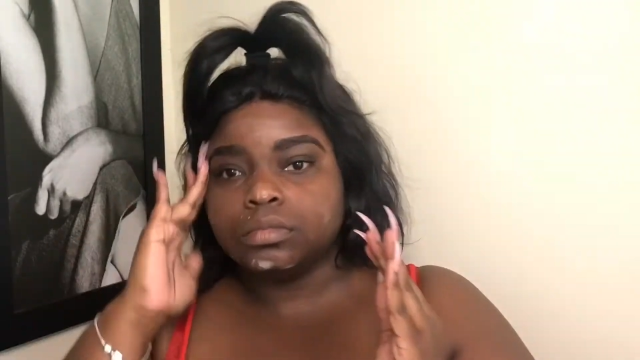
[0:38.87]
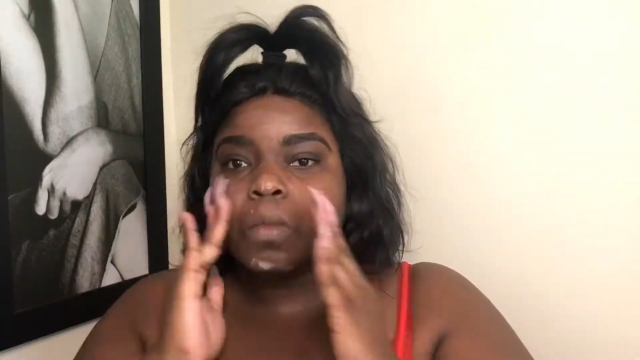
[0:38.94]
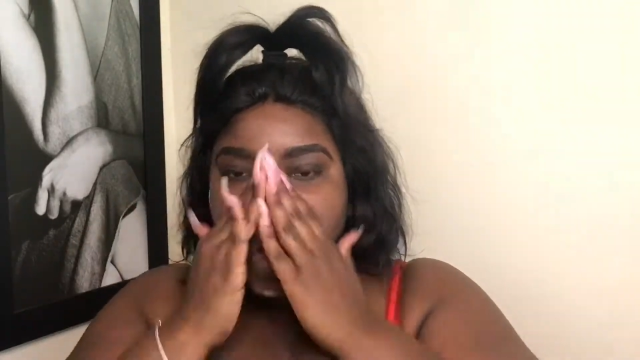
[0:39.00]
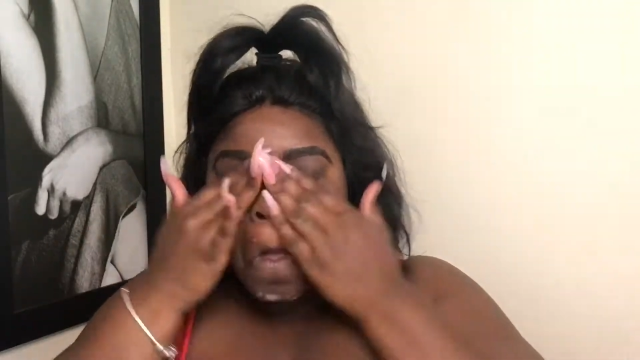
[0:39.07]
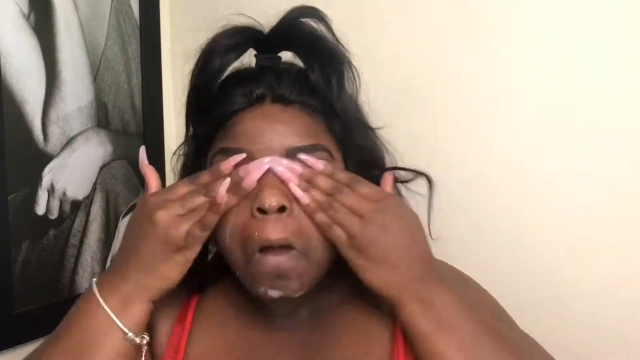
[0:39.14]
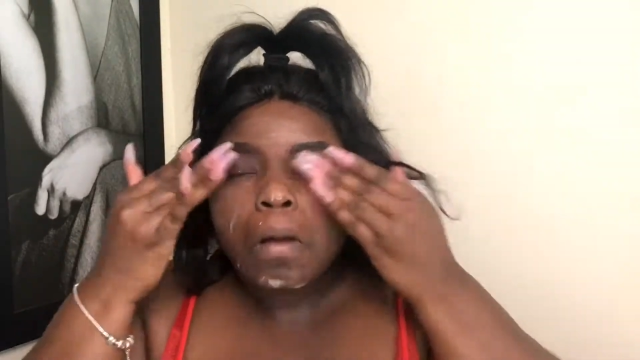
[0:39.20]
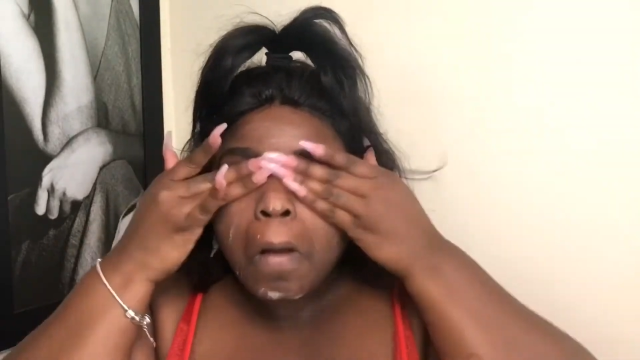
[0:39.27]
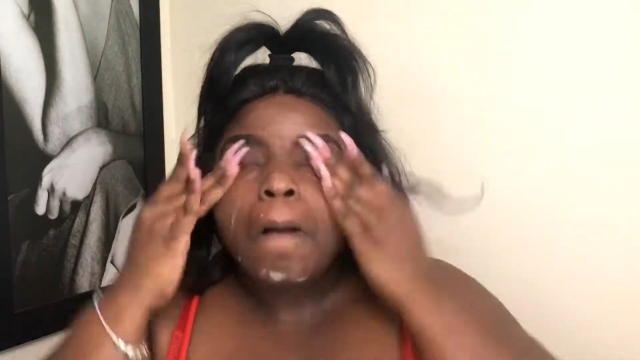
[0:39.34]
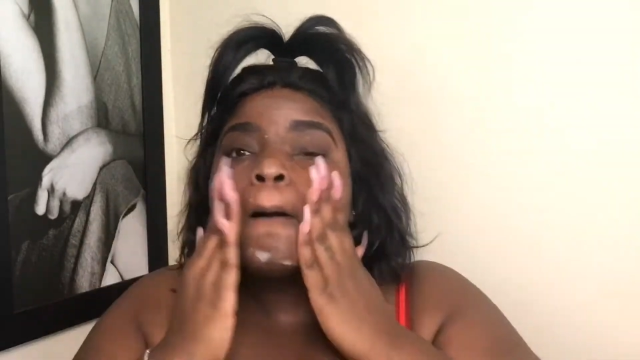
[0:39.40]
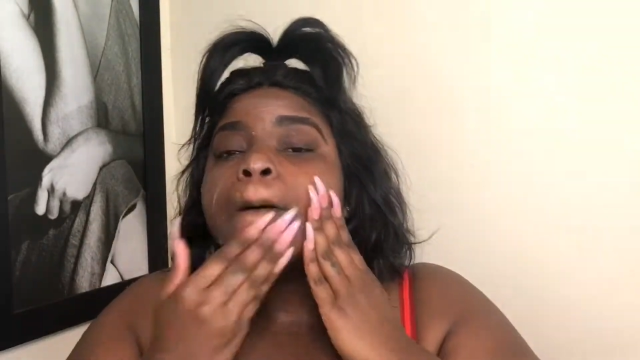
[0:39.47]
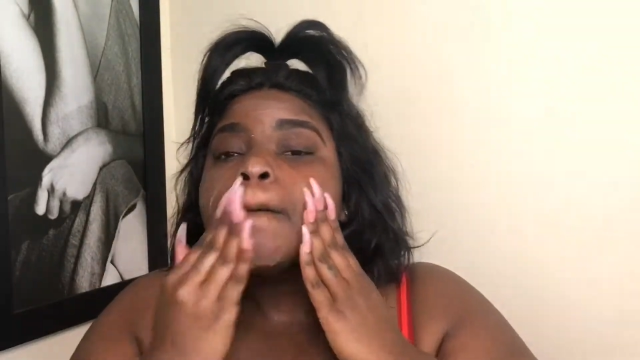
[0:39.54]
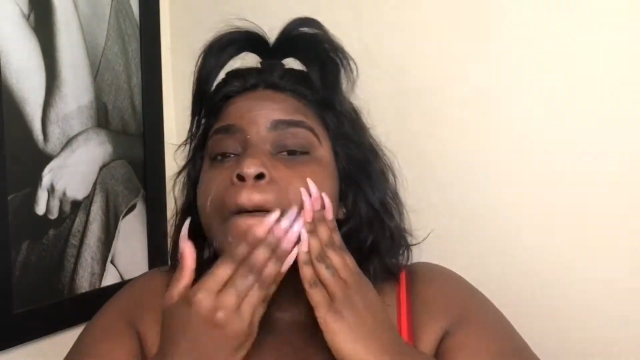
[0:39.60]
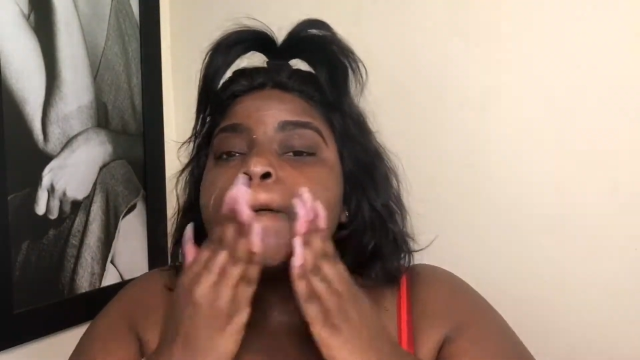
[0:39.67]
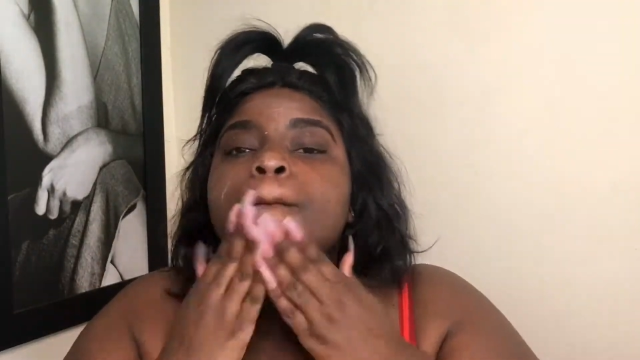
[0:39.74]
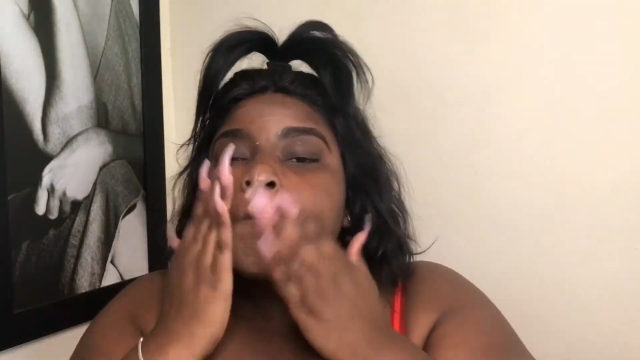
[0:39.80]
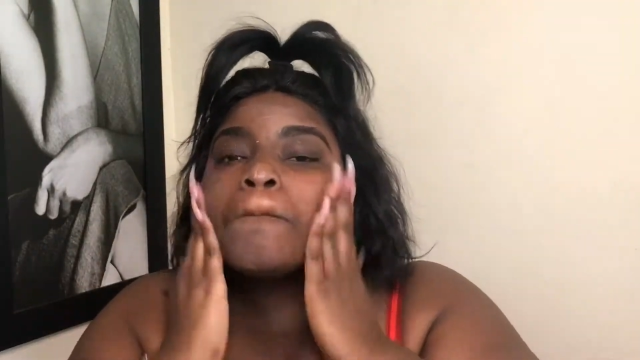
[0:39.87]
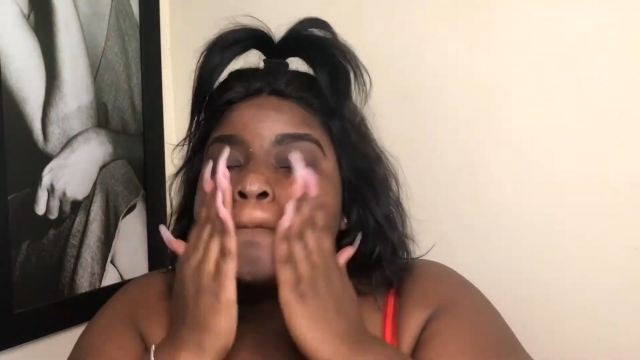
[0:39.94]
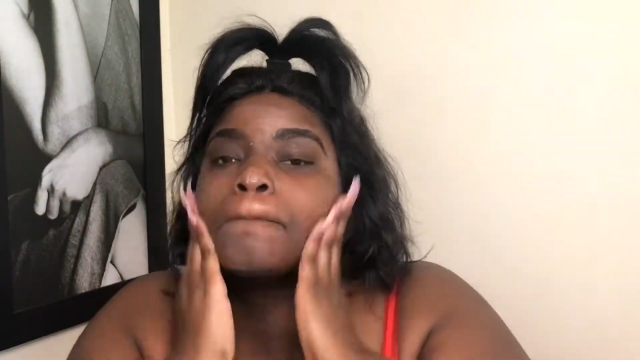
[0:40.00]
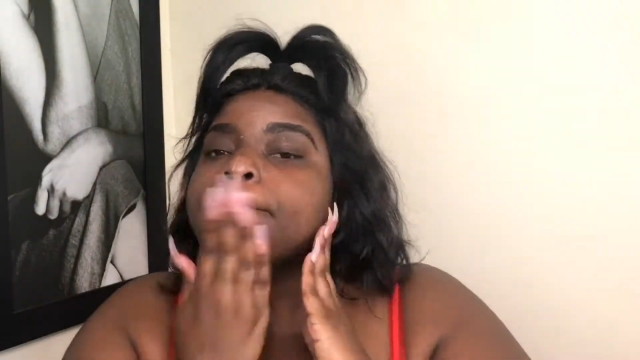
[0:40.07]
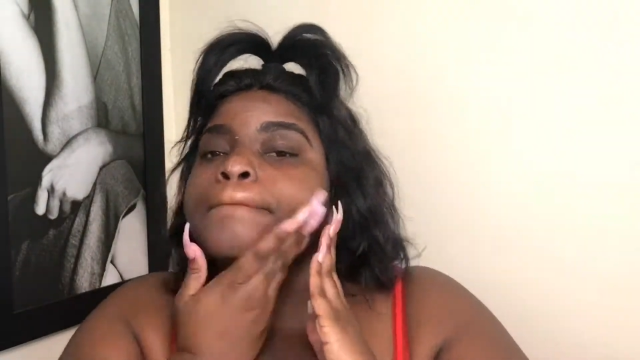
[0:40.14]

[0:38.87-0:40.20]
of course.